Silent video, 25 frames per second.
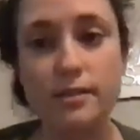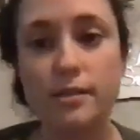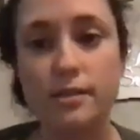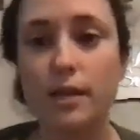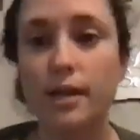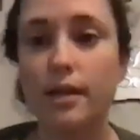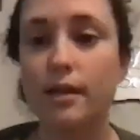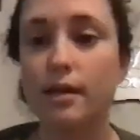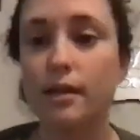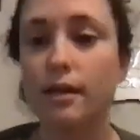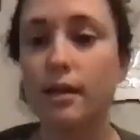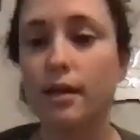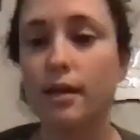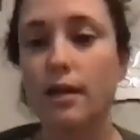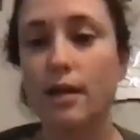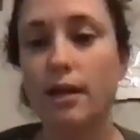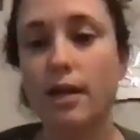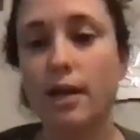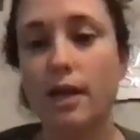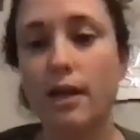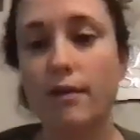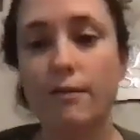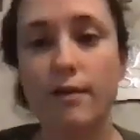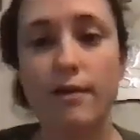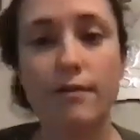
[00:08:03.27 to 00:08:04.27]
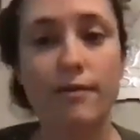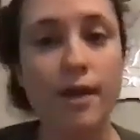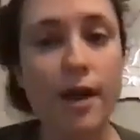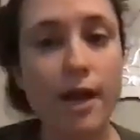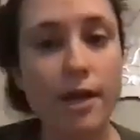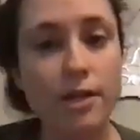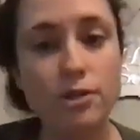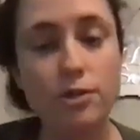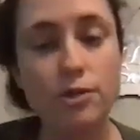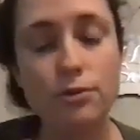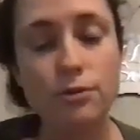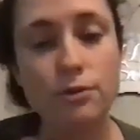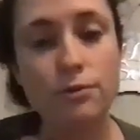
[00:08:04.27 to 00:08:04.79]
Like, if I've
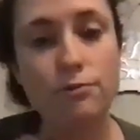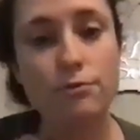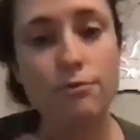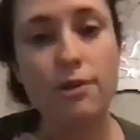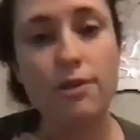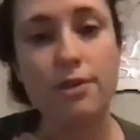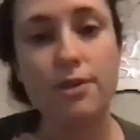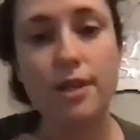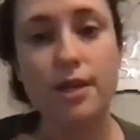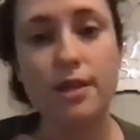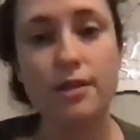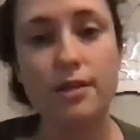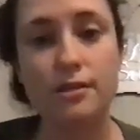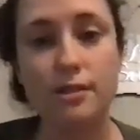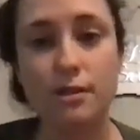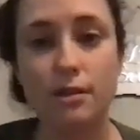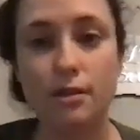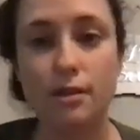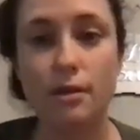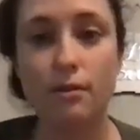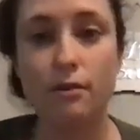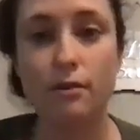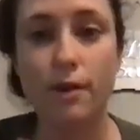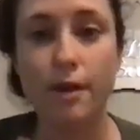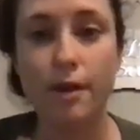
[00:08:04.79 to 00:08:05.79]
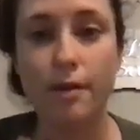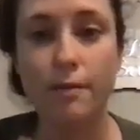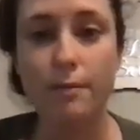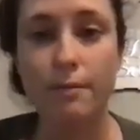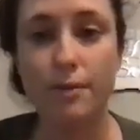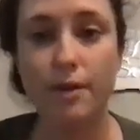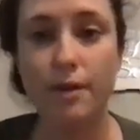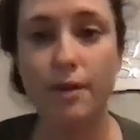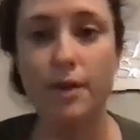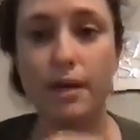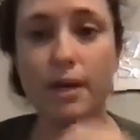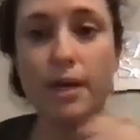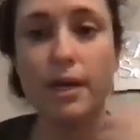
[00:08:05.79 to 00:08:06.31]
got 2 or 3 things that are going to
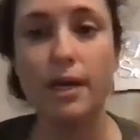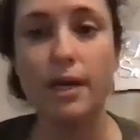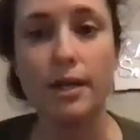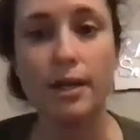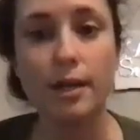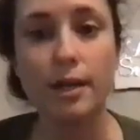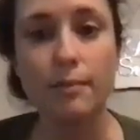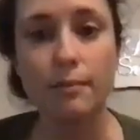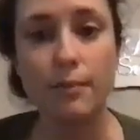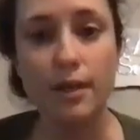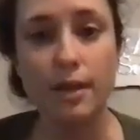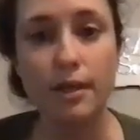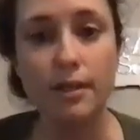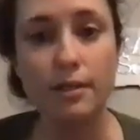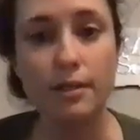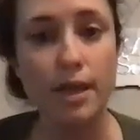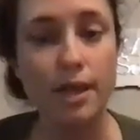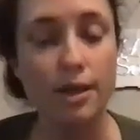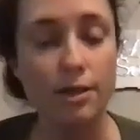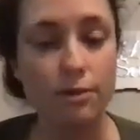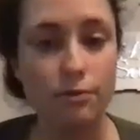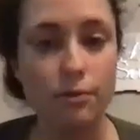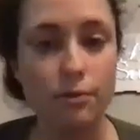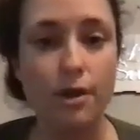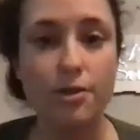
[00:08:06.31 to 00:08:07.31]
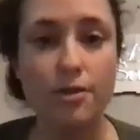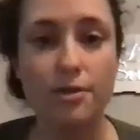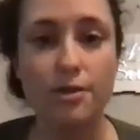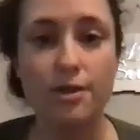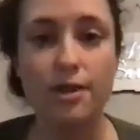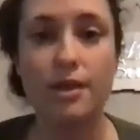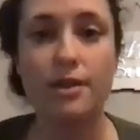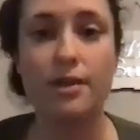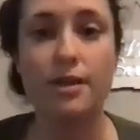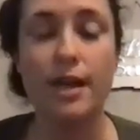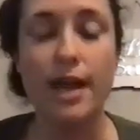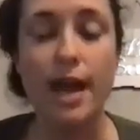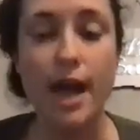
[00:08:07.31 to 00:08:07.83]
be killing me, like throughout the day,
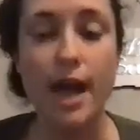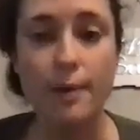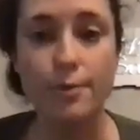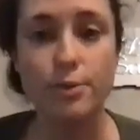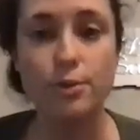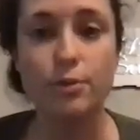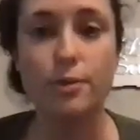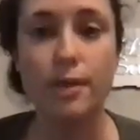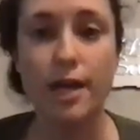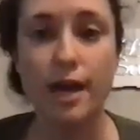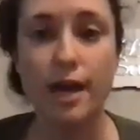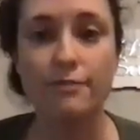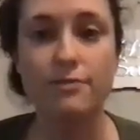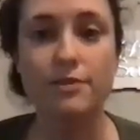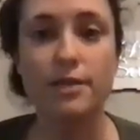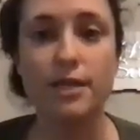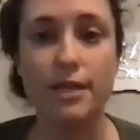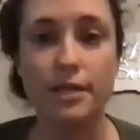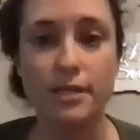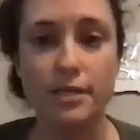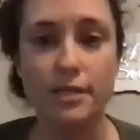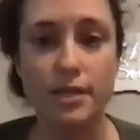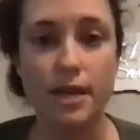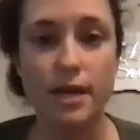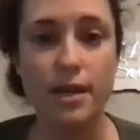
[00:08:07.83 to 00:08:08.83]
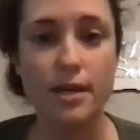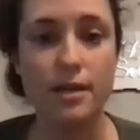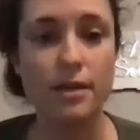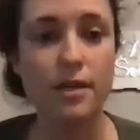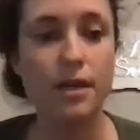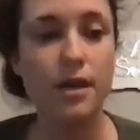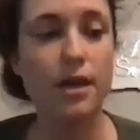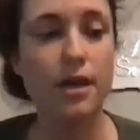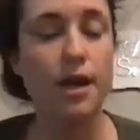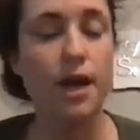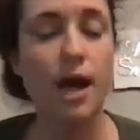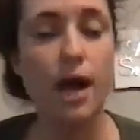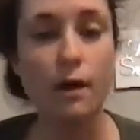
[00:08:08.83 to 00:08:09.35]
that I absolutely have to get done,
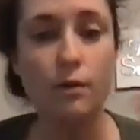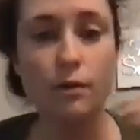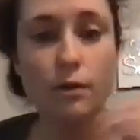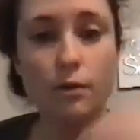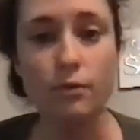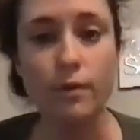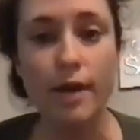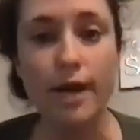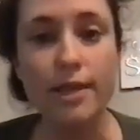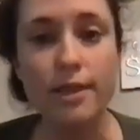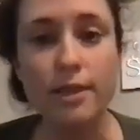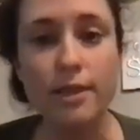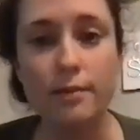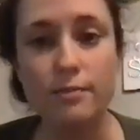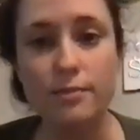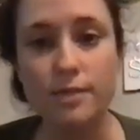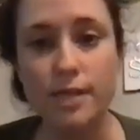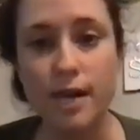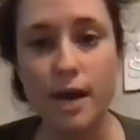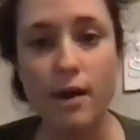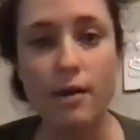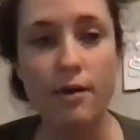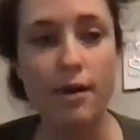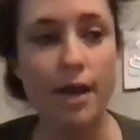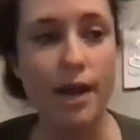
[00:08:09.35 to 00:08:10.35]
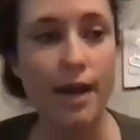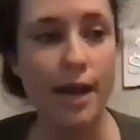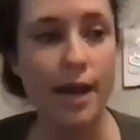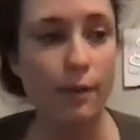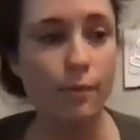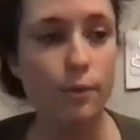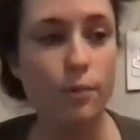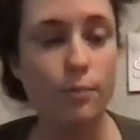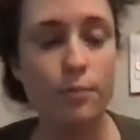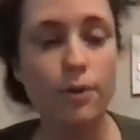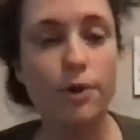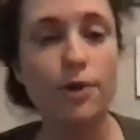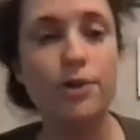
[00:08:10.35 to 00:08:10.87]
I will write them down and I
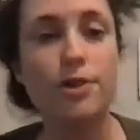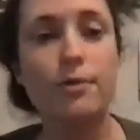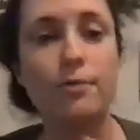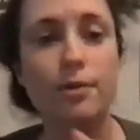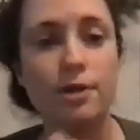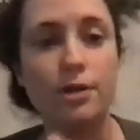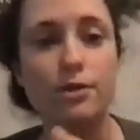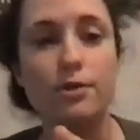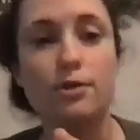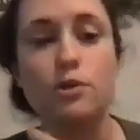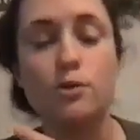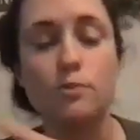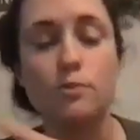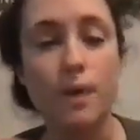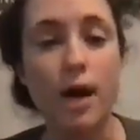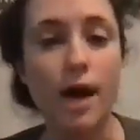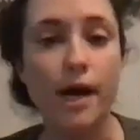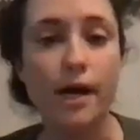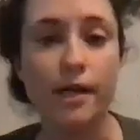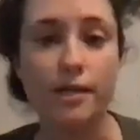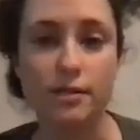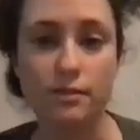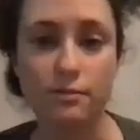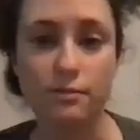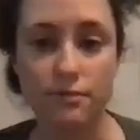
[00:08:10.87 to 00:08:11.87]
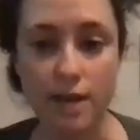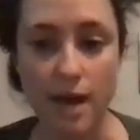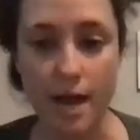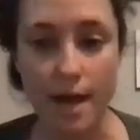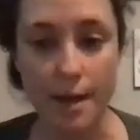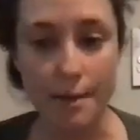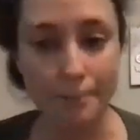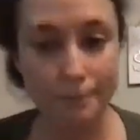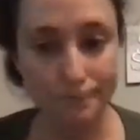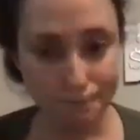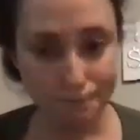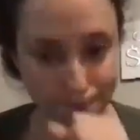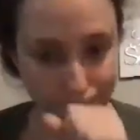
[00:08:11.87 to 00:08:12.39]
will put them into those pockets of time.